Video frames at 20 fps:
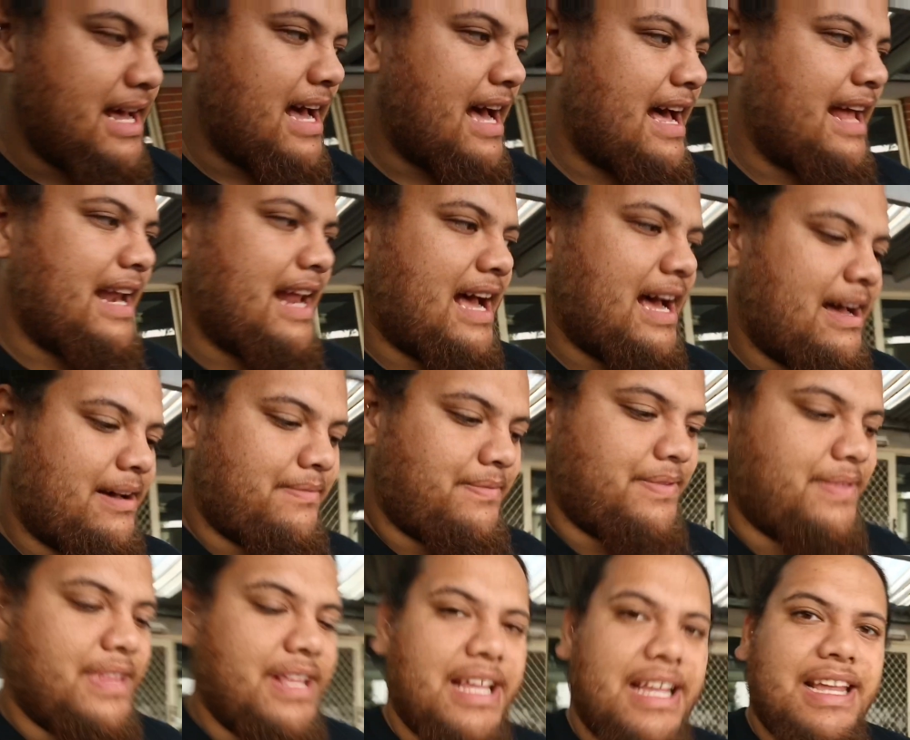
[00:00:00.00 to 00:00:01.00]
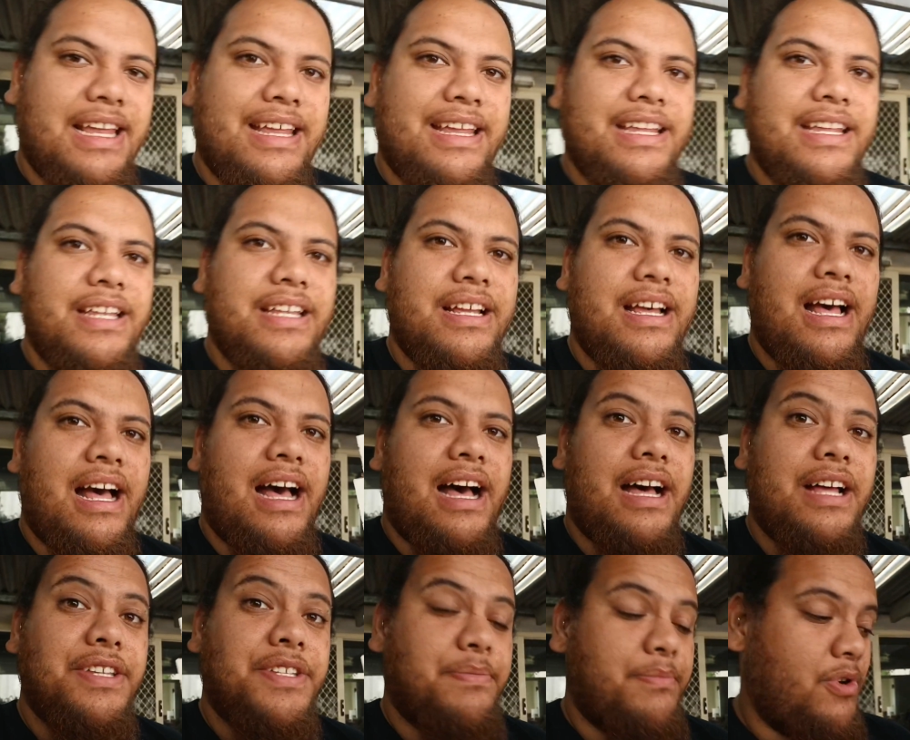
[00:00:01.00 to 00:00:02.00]
and have the
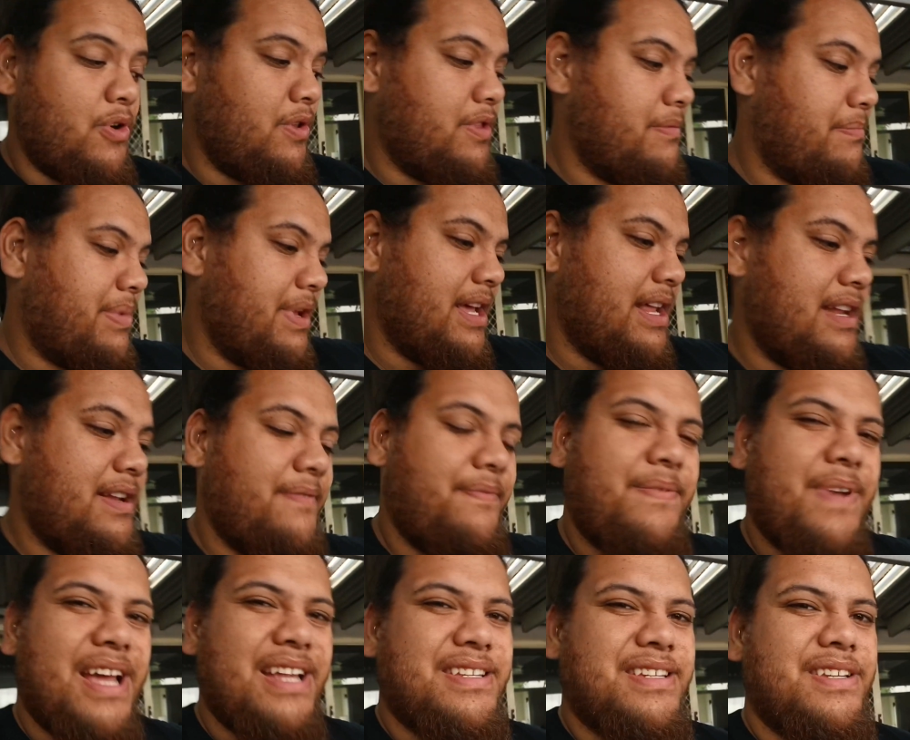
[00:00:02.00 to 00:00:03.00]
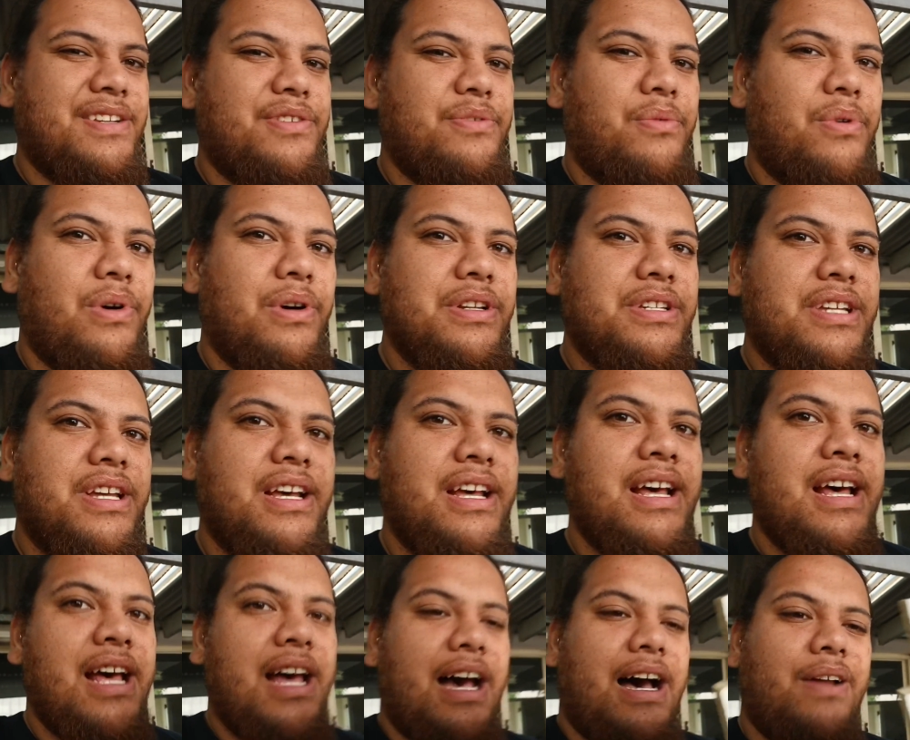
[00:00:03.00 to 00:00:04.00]
smoother bit facing towards it.
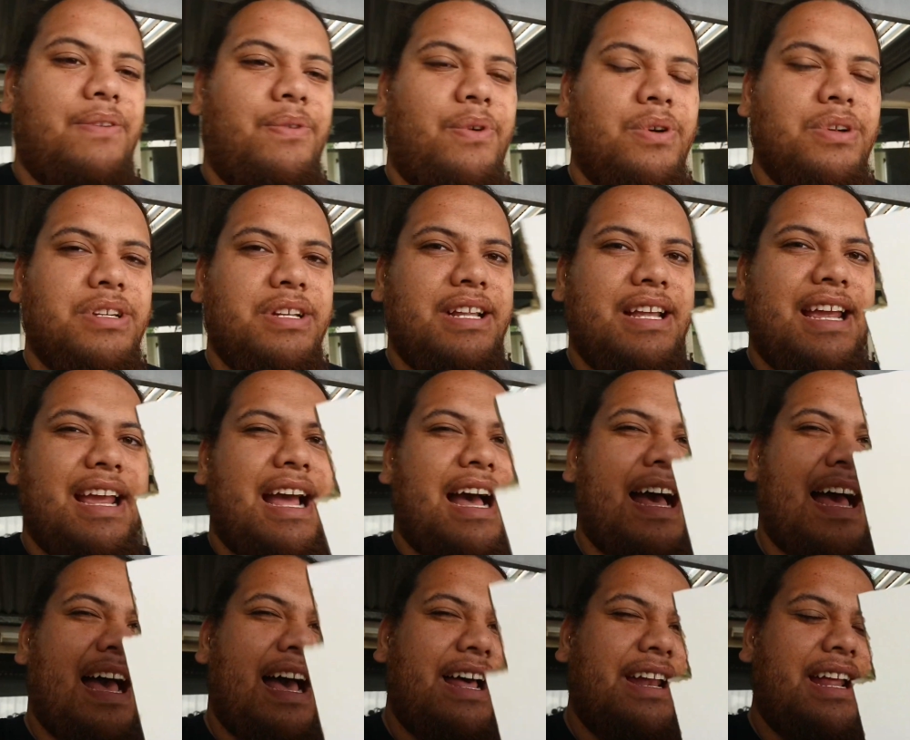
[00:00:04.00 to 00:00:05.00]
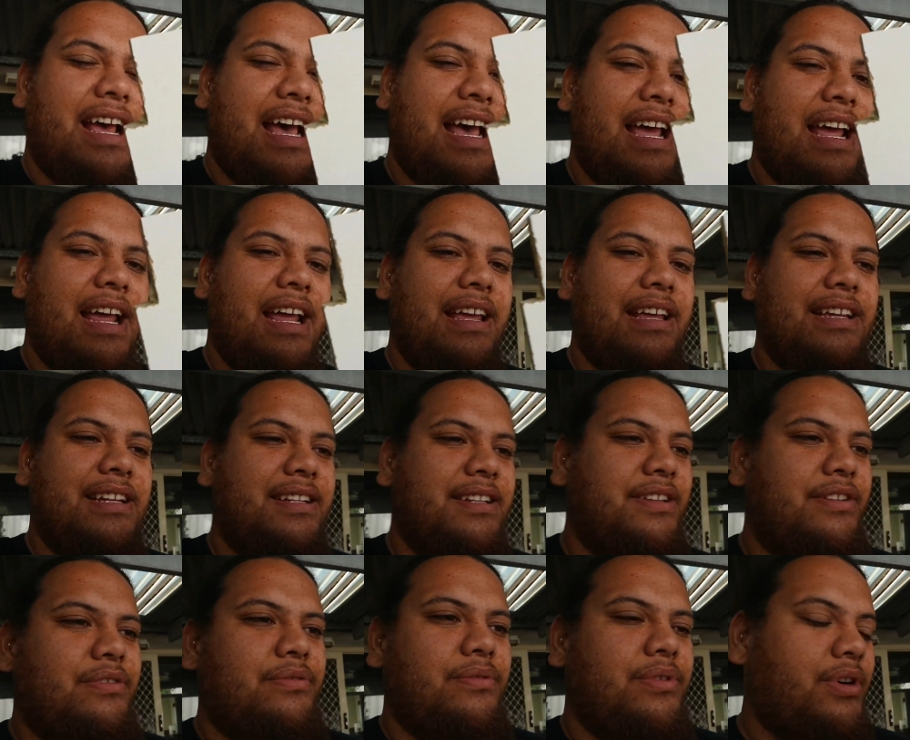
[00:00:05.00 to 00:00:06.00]
Unfortunately, I had a
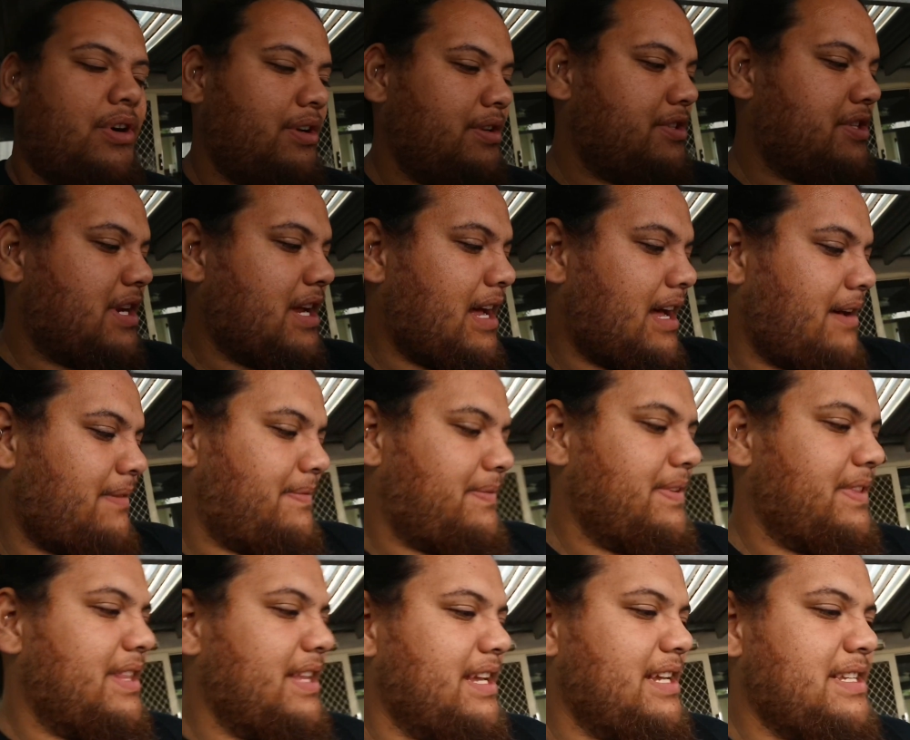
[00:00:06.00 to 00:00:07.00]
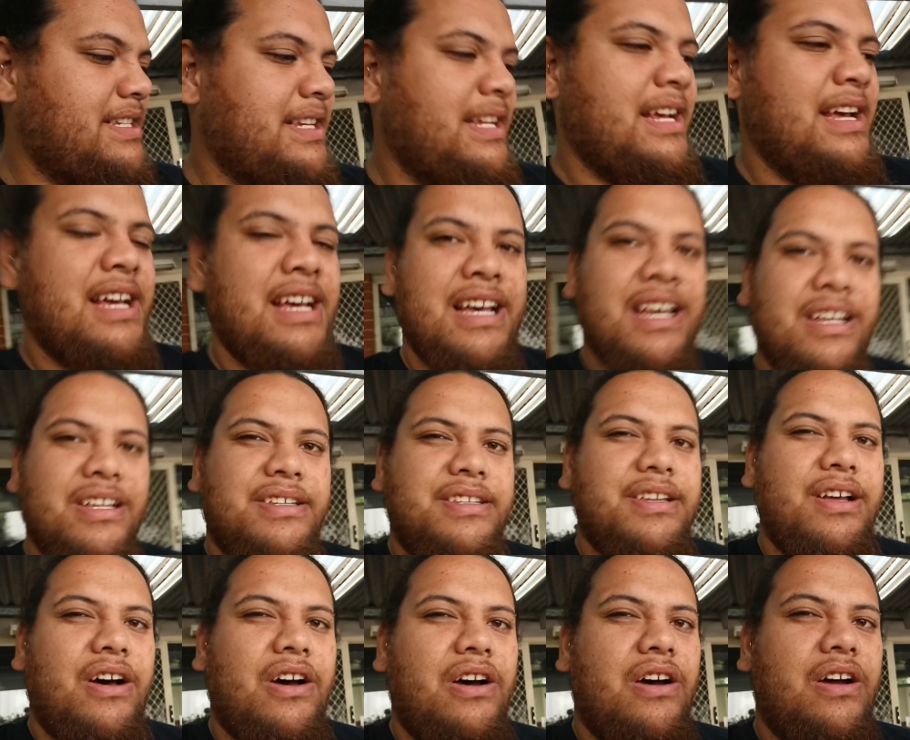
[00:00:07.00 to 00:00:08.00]
little notch cut for this,
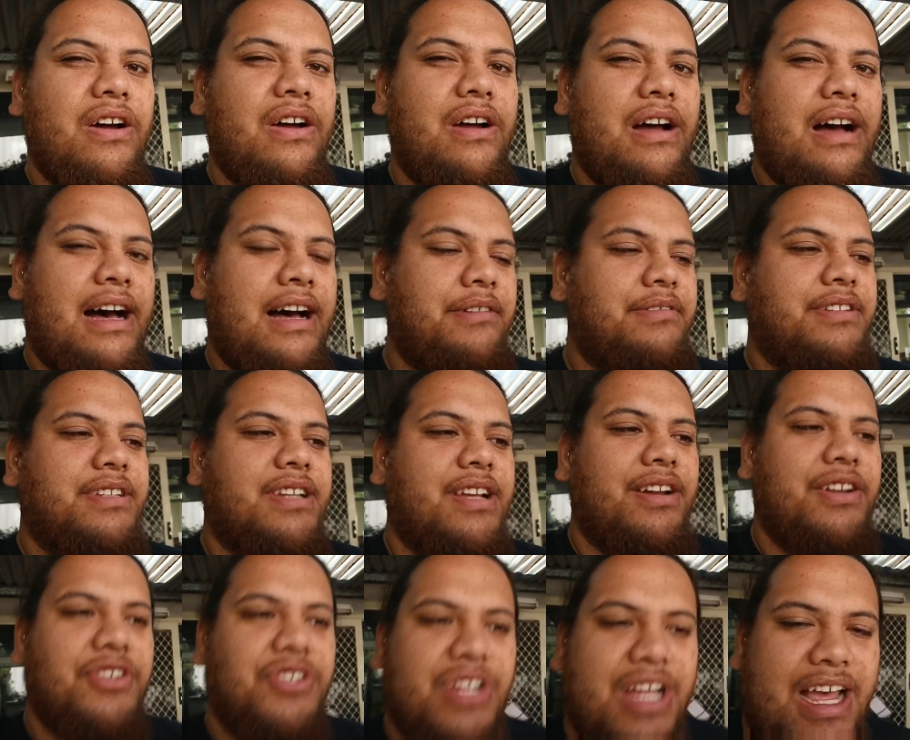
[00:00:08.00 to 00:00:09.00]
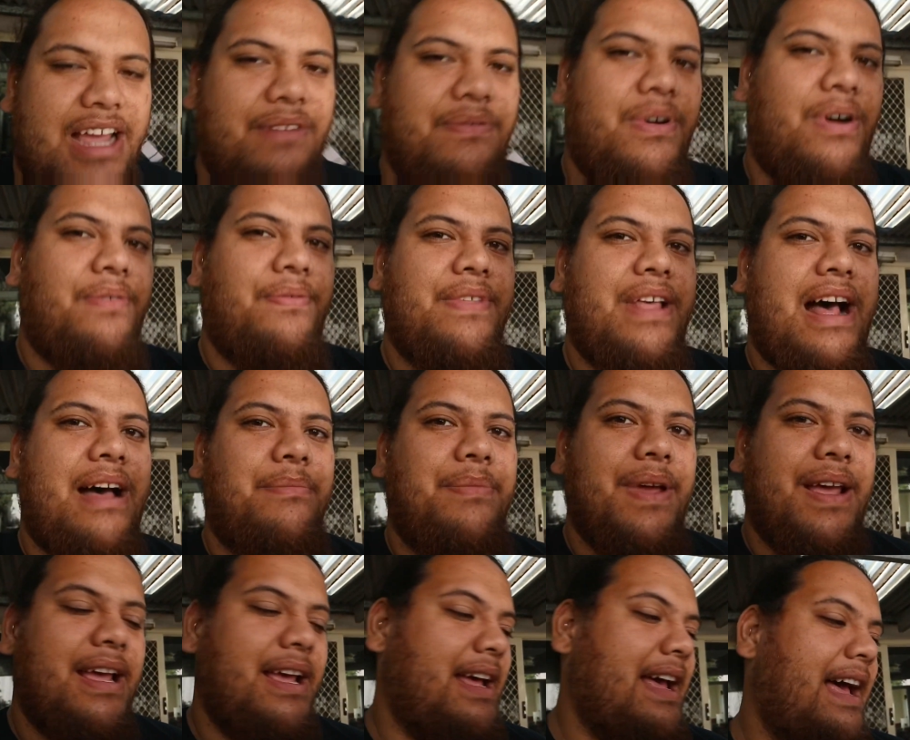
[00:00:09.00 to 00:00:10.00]
so I'm just going to shave off that
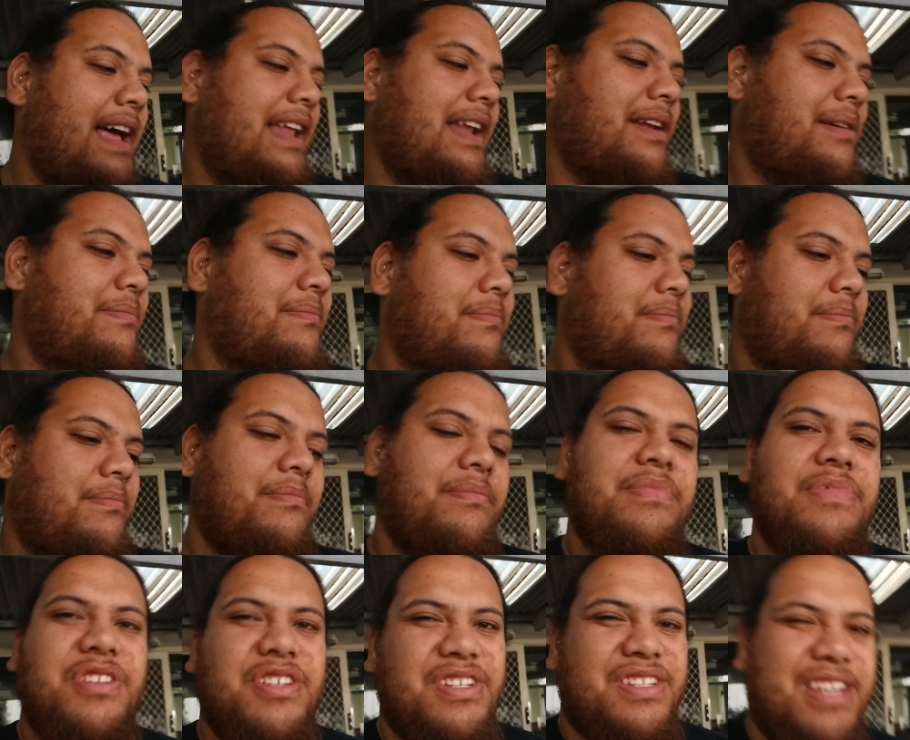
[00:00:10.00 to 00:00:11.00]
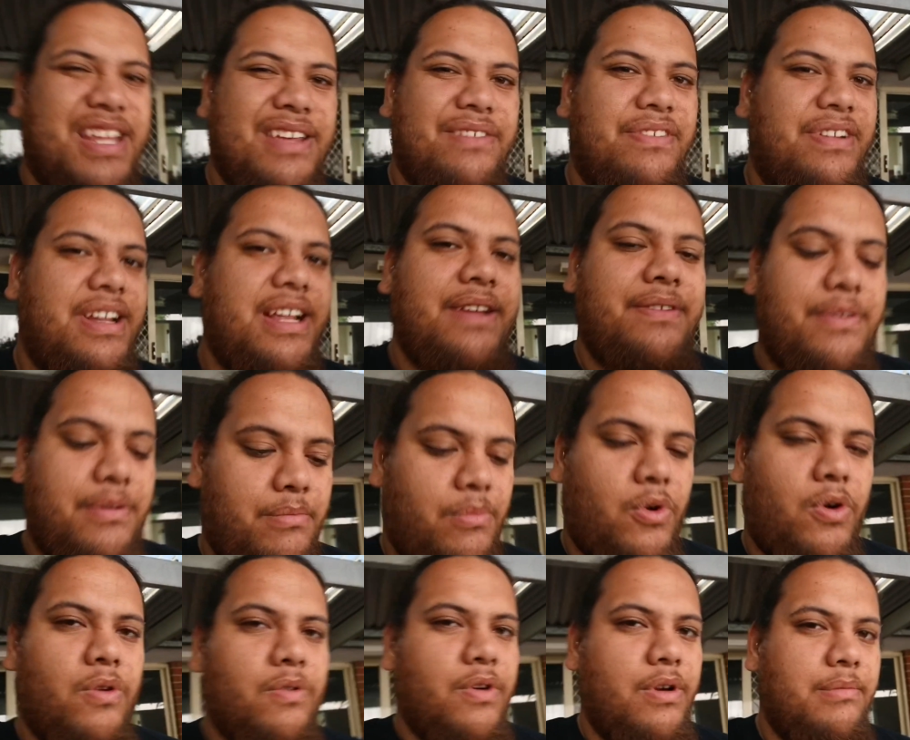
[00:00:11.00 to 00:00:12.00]
bit and just give it even
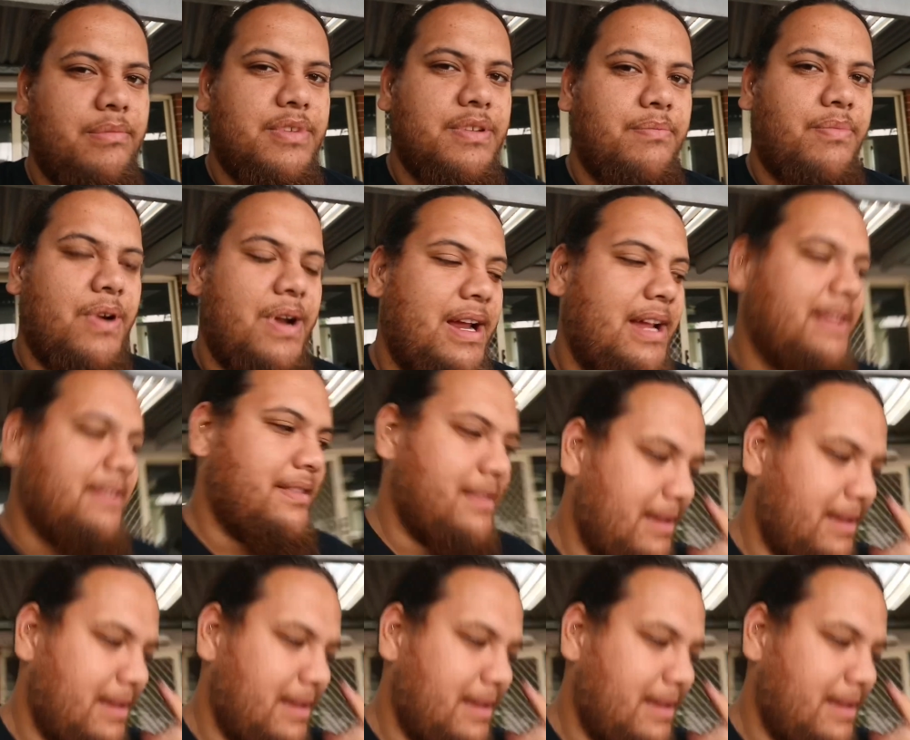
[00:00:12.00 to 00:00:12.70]
more room to breathe.